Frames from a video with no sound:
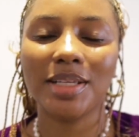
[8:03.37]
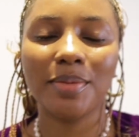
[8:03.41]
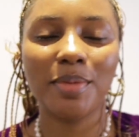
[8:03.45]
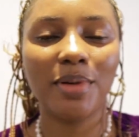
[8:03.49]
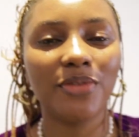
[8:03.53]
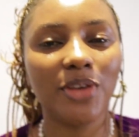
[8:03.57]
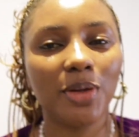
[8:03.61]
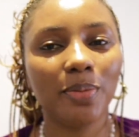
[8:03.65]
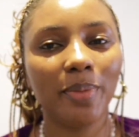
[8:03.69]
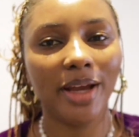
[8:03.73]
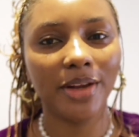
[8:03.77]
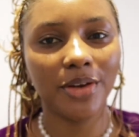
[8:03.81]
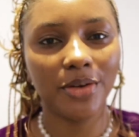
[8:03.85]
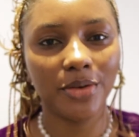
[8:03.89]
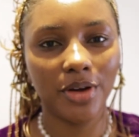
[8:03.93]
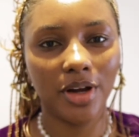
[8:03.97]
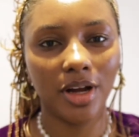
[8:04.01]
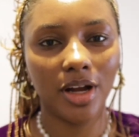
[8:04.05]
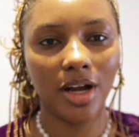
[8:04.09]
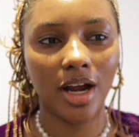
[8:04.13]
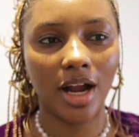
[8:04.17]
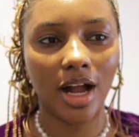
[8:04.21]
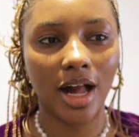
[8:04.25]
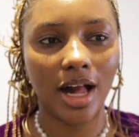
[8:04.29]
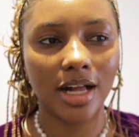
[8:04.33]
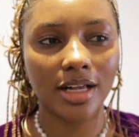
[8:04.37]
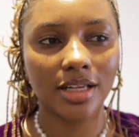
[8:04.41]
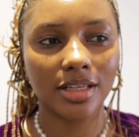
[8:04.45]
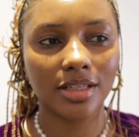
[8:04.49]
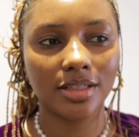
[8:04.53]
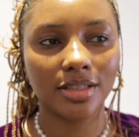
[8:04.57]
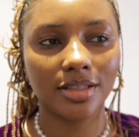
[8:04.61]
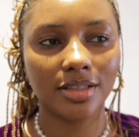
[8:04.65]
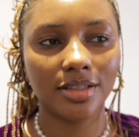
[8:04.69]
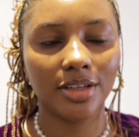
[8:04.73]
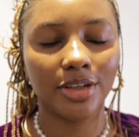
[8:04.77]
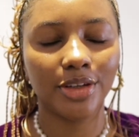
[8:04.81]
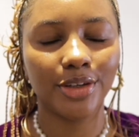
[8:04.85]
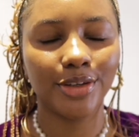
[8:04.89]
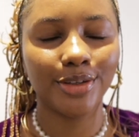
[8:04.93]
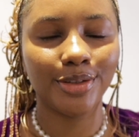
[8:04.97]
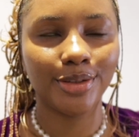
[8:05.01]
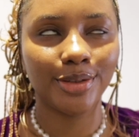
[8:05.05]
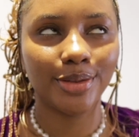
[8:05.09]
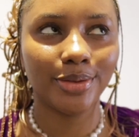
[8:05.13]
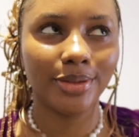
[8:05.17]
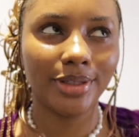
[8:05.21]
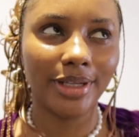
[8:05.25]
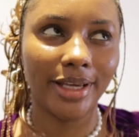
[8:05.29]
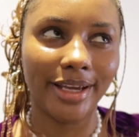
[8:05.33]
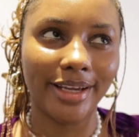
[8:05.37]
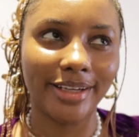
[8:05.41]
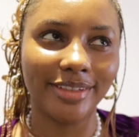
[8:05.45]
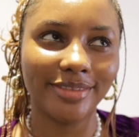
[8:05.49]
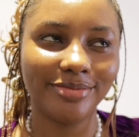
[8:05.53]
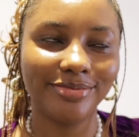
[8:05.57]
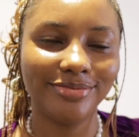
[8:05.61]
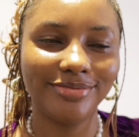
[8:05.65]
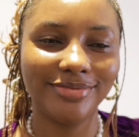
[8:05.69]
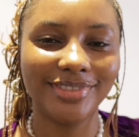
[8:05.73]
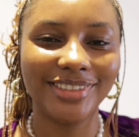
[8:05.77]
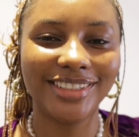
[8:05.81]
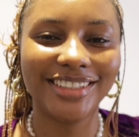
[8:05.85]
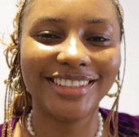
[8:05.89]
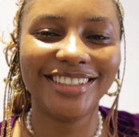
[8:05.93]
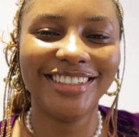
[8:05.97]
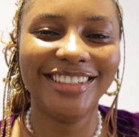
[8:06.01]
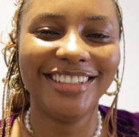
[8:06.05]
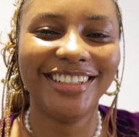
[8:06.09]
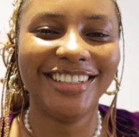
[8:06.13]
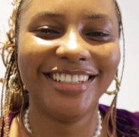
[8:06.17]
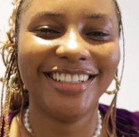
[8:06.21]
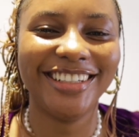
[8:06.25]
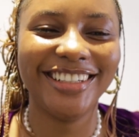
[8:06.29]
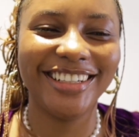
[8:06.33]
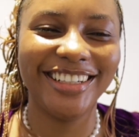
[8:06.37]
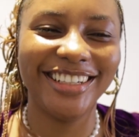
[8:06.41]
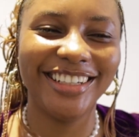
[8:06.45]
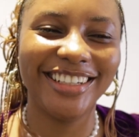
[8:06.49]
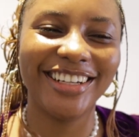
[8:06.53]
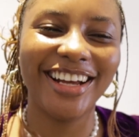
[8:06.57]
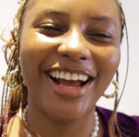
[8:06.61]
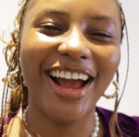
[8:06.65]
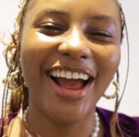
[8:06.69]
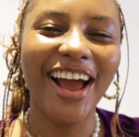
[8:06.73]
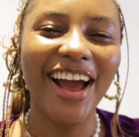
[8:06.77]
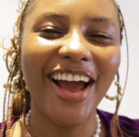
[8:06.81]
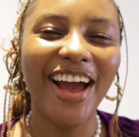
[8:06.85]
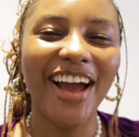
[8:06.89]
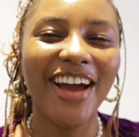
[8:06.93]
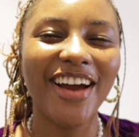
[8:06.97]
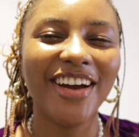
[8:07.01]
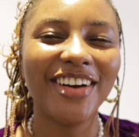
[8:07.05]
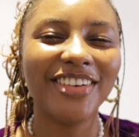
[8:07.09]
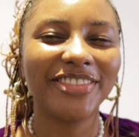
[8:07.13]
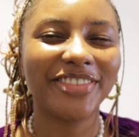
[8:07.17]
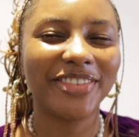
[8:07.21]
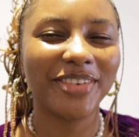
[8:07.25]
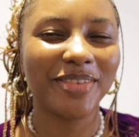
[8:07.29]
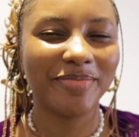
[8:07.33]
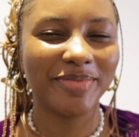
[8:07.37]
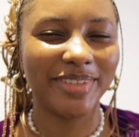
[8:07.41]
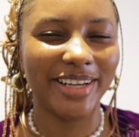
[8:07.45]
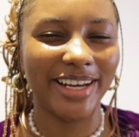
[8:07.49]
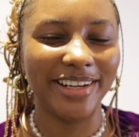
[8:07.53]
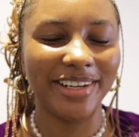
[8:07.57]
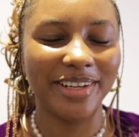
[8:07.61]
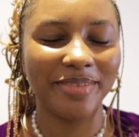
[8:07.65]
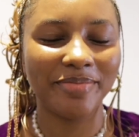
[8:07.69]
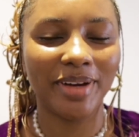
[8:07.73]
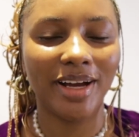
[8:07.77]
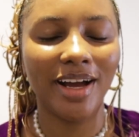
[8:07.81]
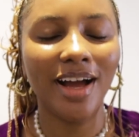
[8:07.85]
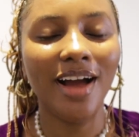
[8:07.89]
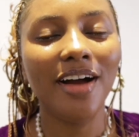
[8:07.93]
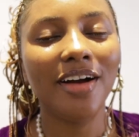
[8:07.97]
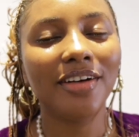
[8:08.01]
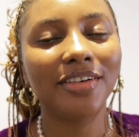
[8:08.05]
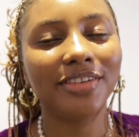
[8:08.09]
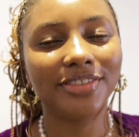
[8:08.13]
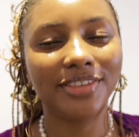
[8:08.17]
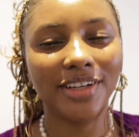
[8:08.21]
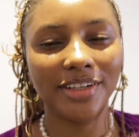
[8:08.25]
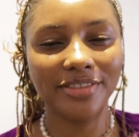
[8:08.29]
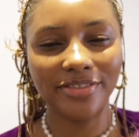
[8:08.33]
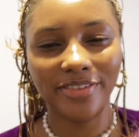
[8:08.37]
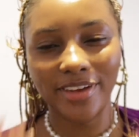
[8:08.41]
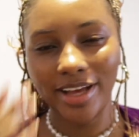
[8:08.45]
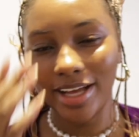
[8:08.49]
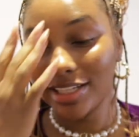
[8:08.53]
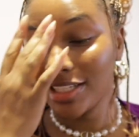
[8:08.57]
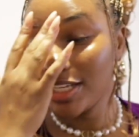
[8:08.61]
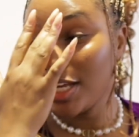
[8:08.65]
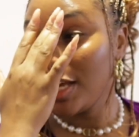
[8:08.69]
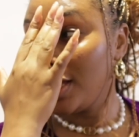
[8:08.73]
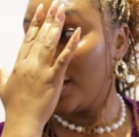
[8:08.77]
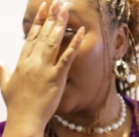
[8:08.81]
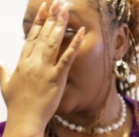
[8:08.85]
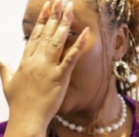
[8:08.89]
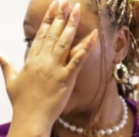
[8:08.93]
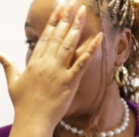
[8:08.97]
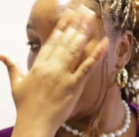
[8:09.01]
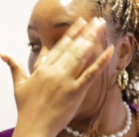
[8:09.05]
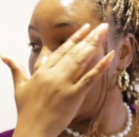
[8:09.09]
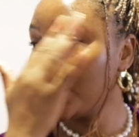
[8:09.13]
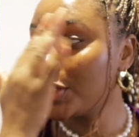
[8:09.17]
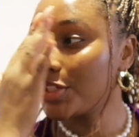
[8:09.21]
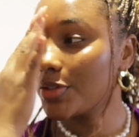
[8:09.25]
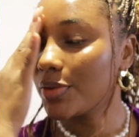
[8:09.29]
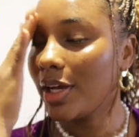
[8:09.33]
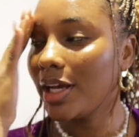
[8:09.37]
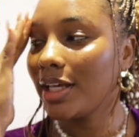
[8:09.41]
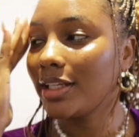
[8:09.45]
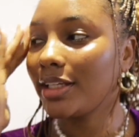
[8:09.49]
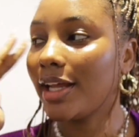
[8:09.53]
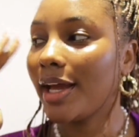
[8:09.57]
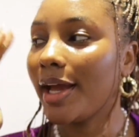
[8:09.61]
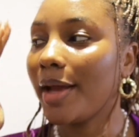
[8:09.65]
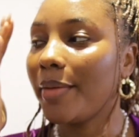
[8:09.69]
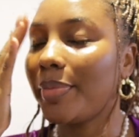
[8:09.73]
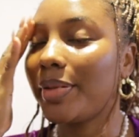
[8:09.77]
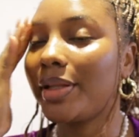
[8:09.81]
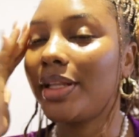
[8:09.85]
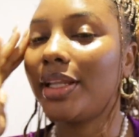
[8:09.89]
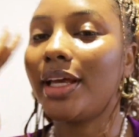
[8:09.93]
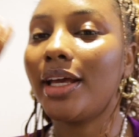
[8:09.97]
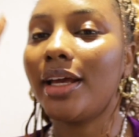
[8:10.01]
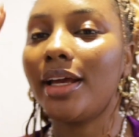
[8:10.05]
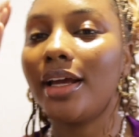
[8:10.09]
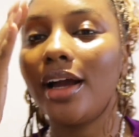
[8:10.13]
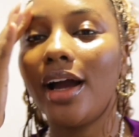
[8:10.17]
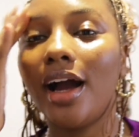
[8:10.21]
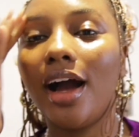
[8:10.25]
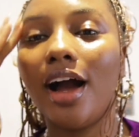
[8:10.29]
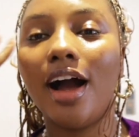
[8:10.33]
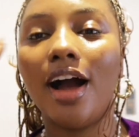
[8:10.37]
some of you might know her as Yolaine from Dilemma. Fun fact, Oshua and I play